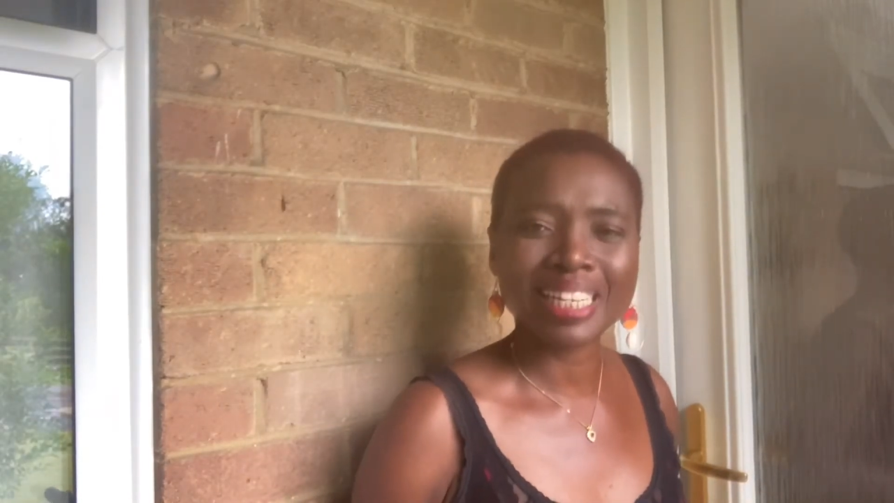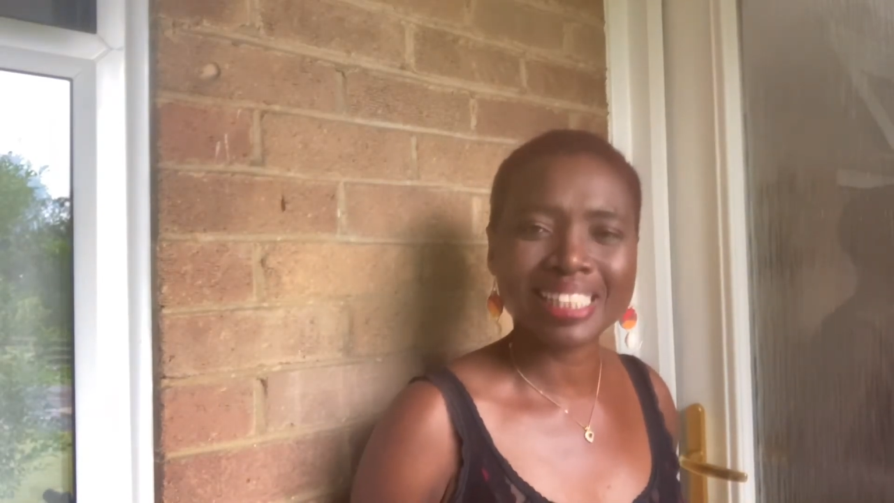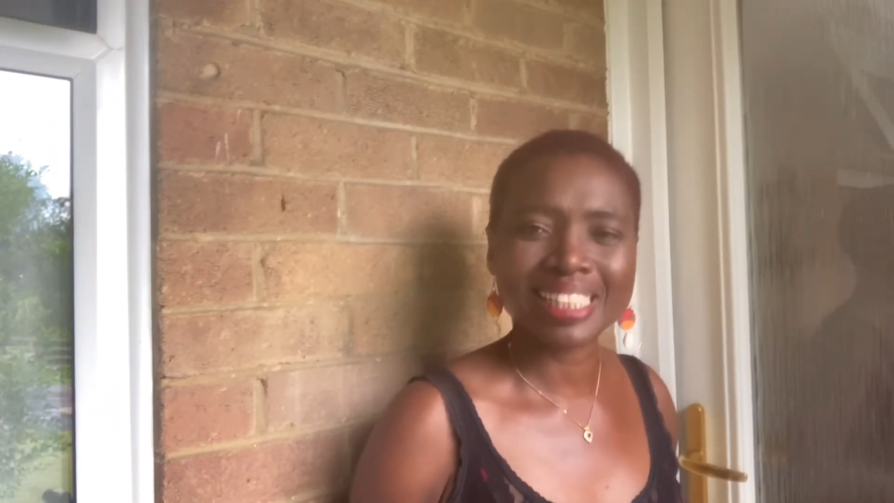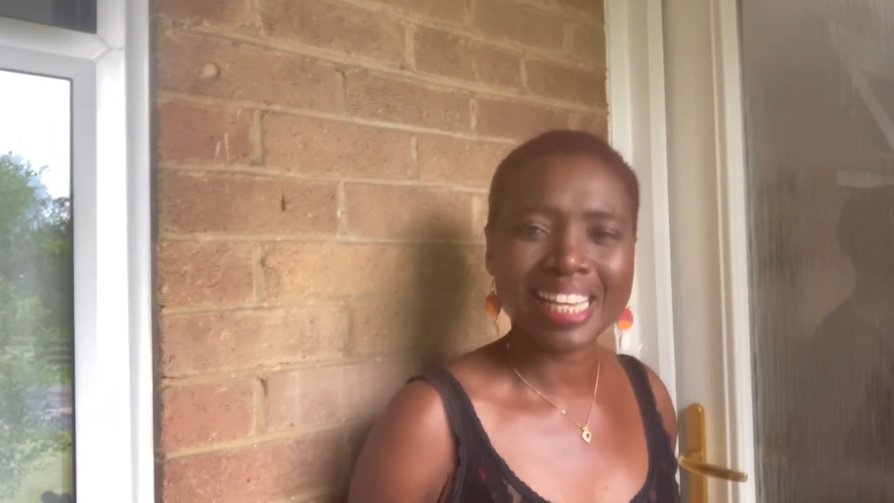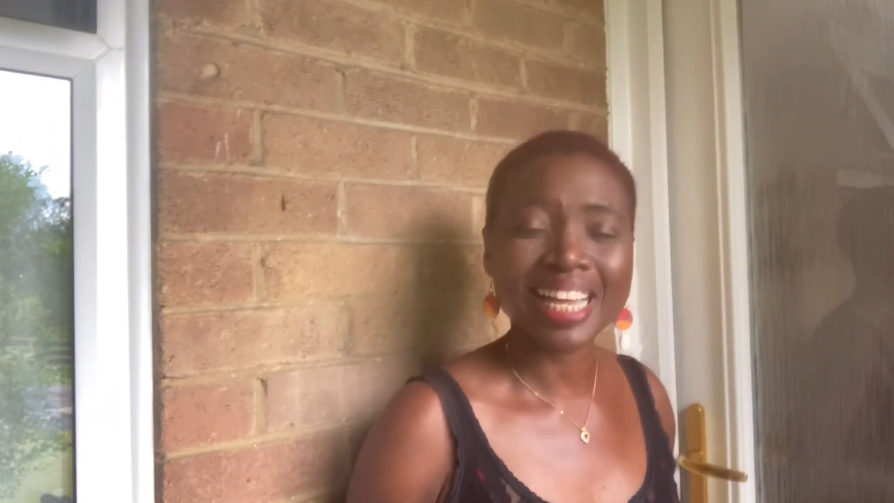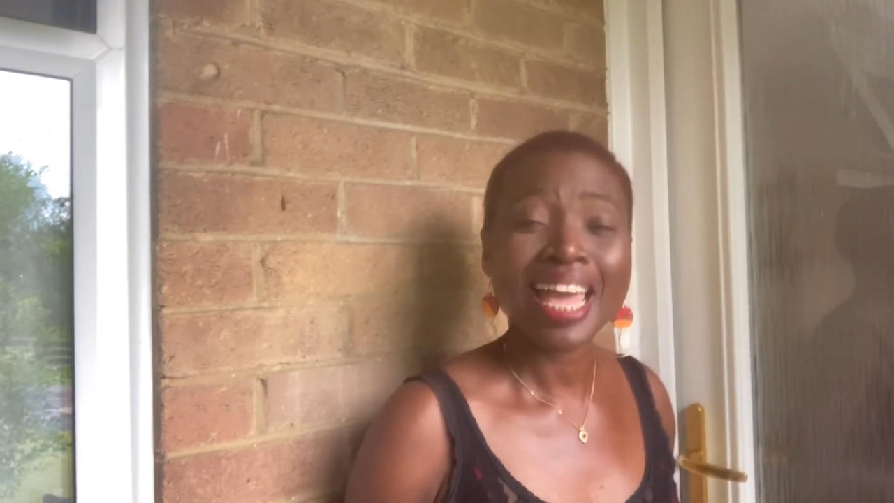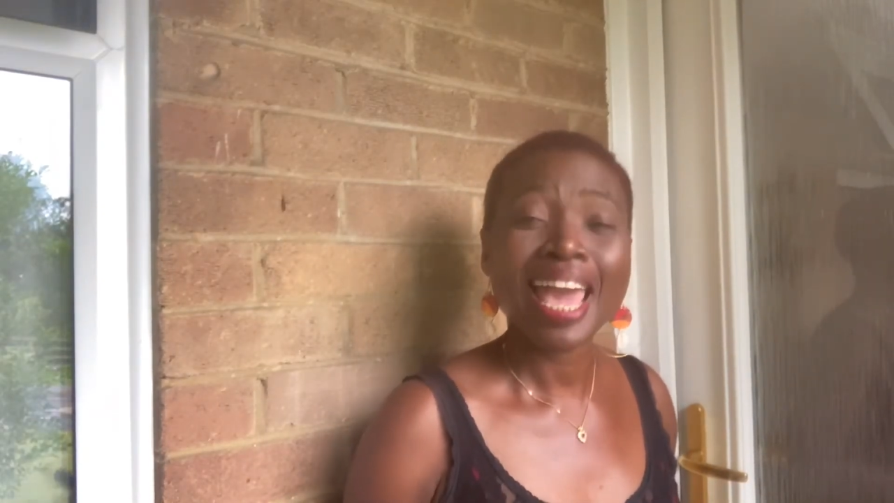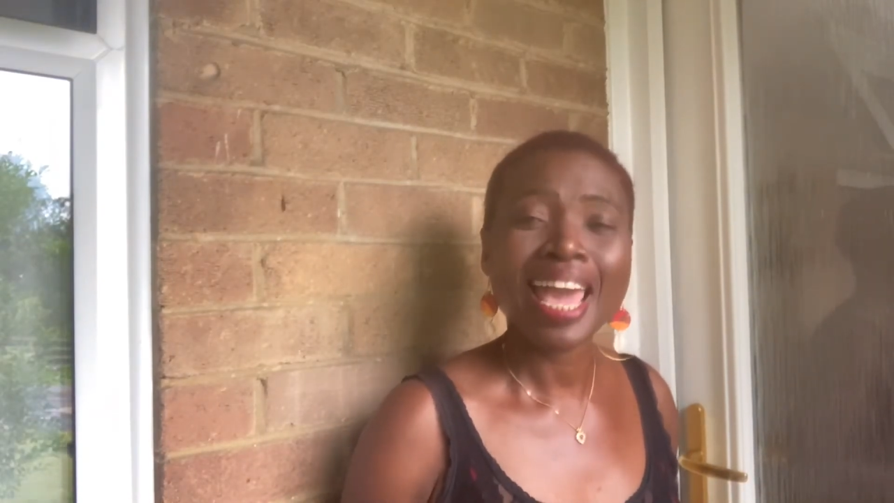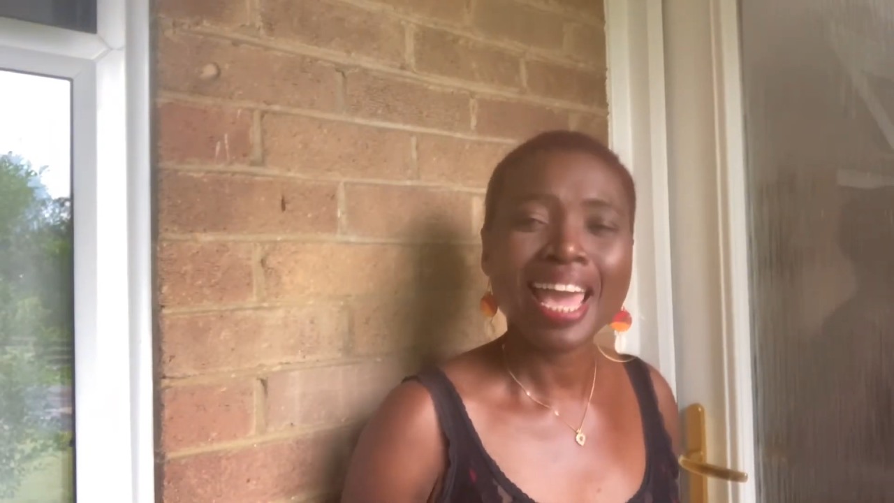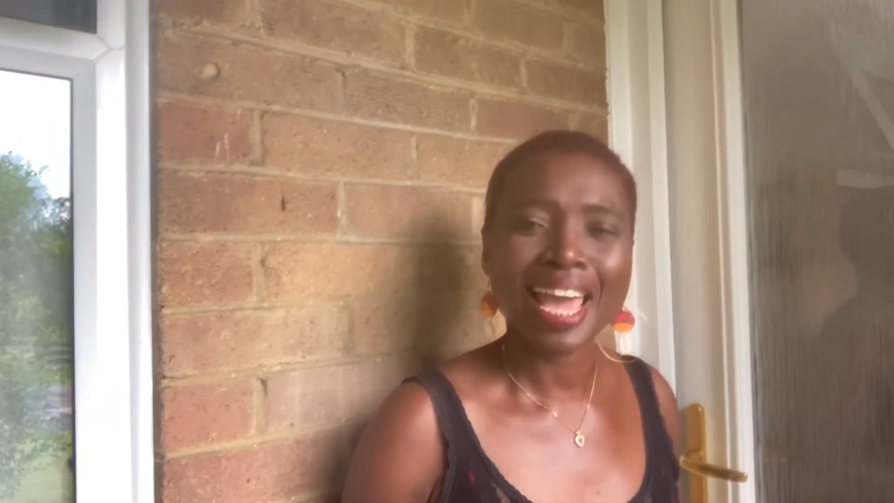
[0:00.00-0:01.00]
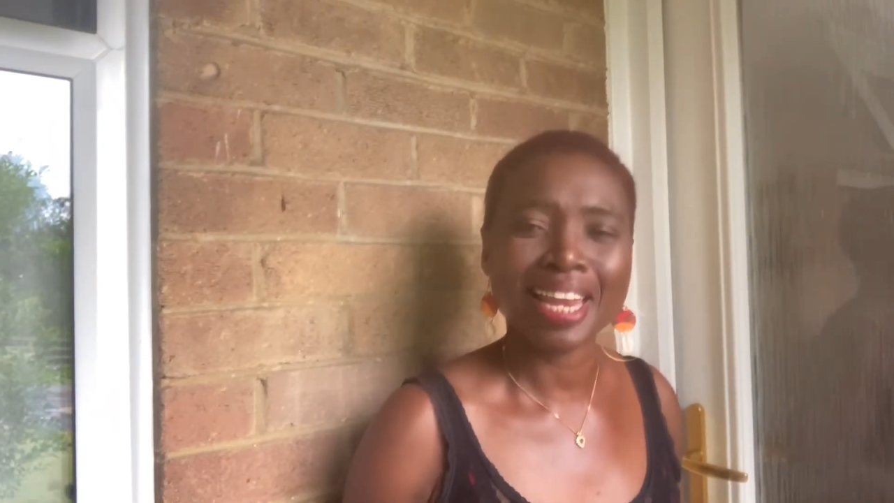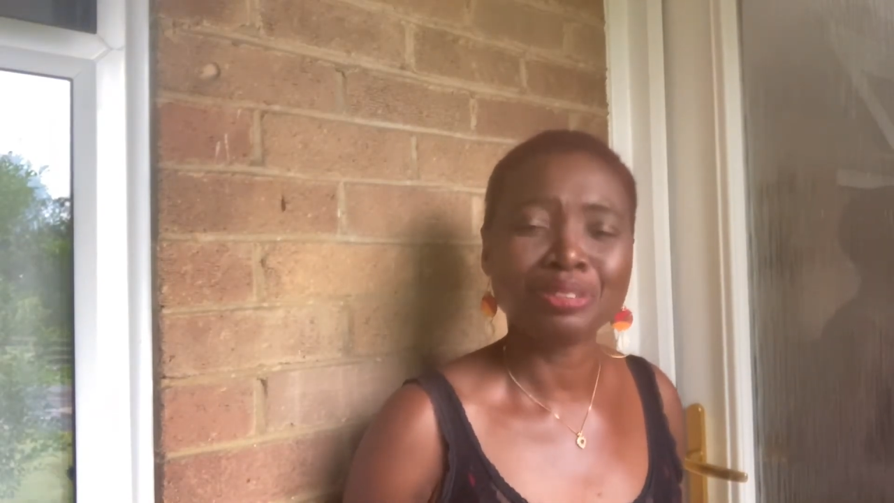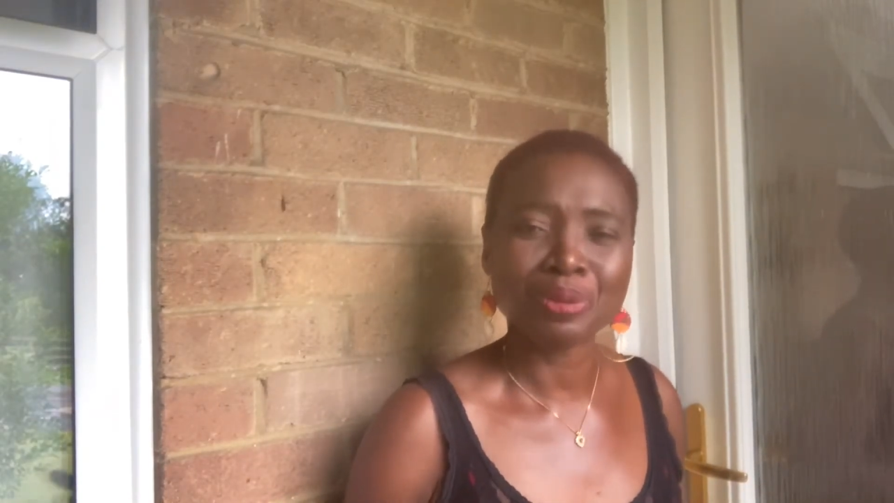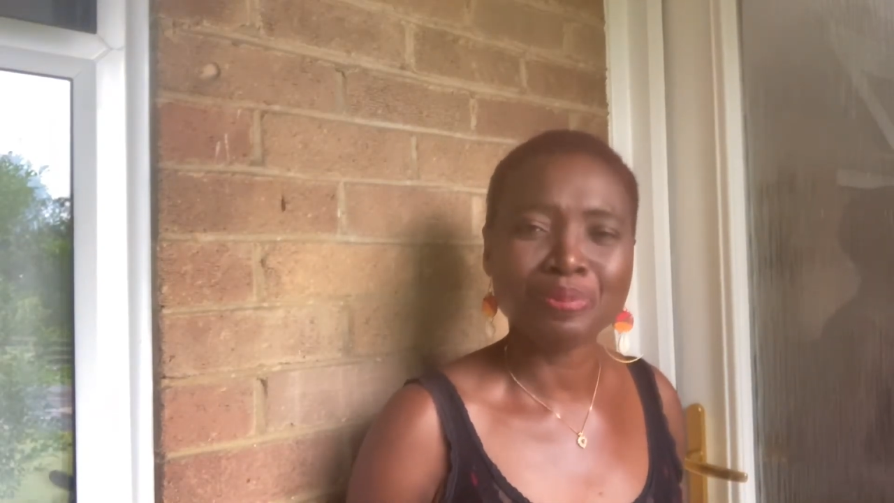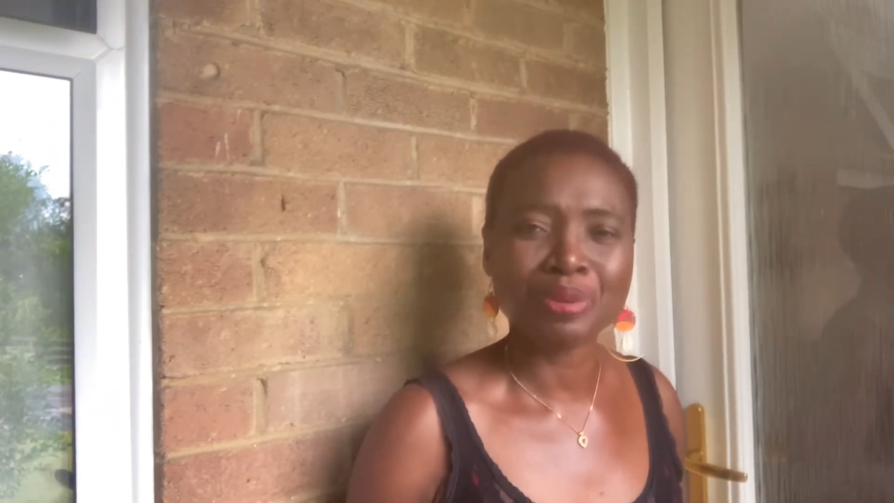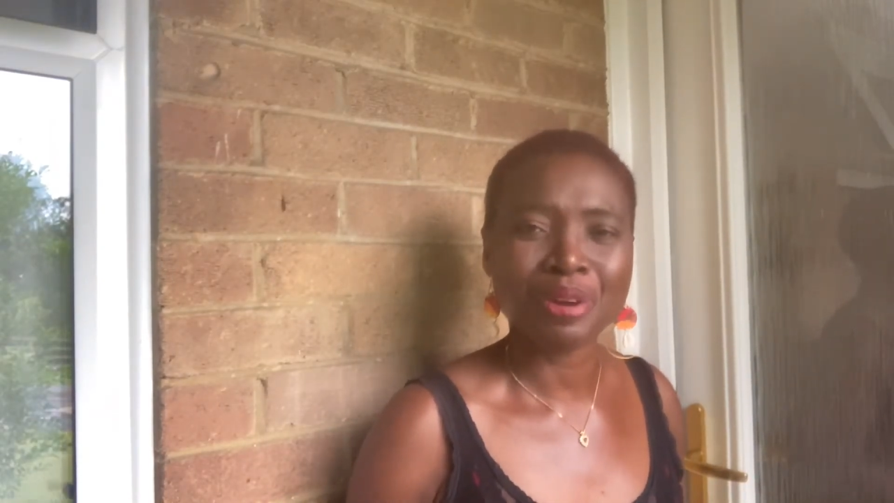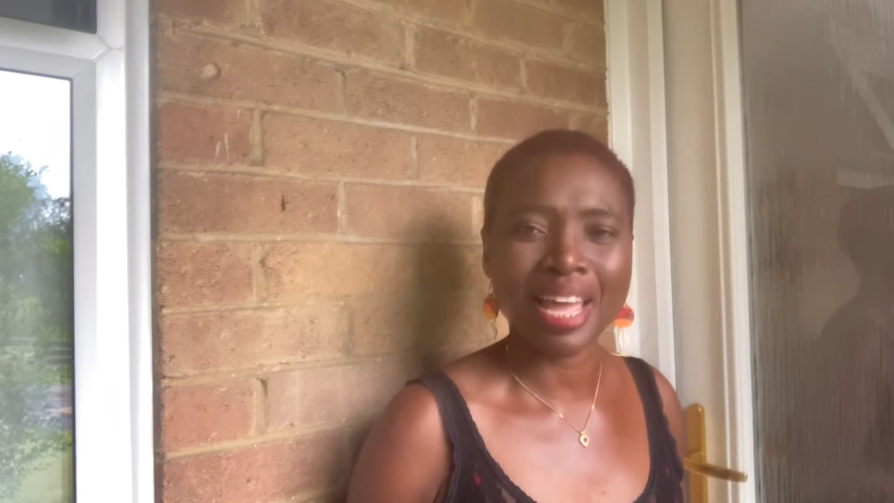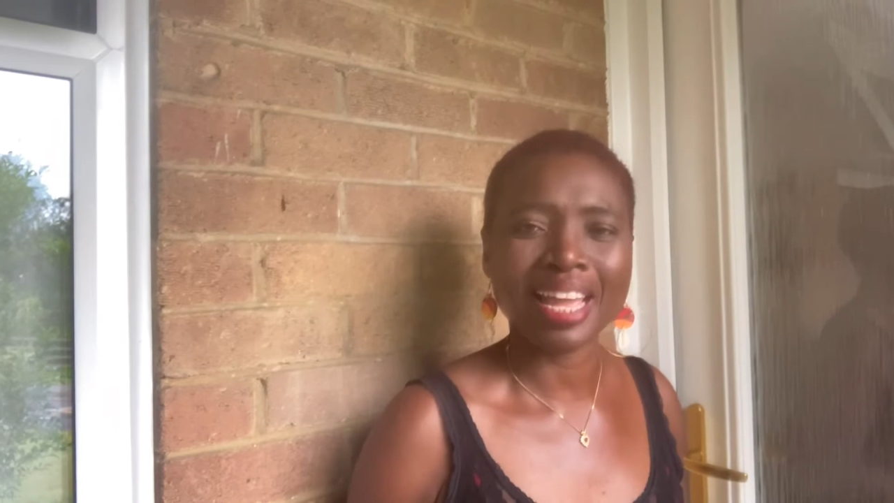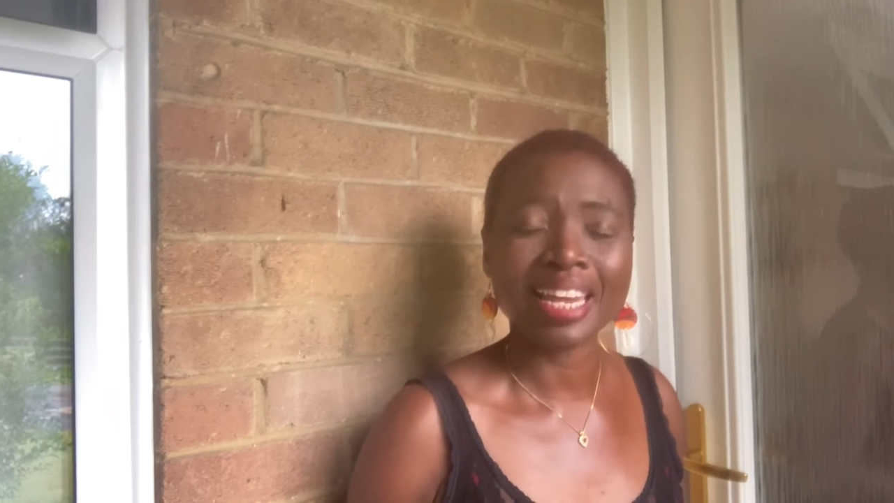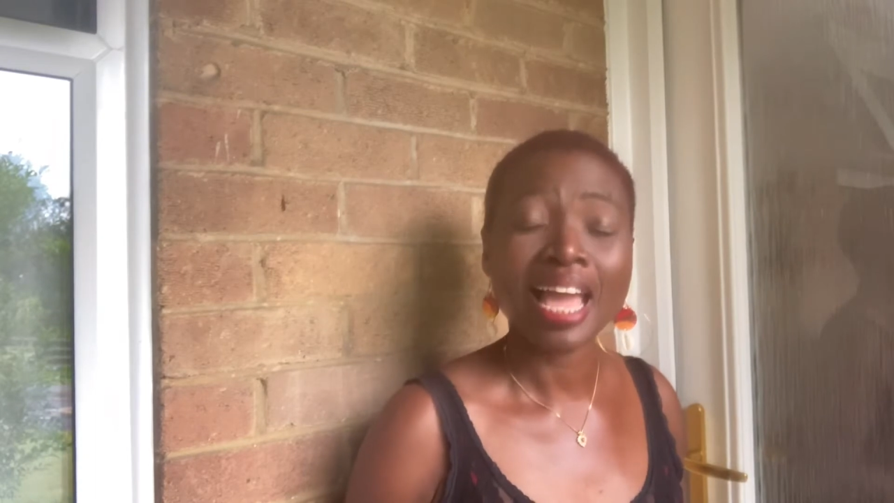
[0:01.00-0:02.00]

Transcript: Lydia, LWA.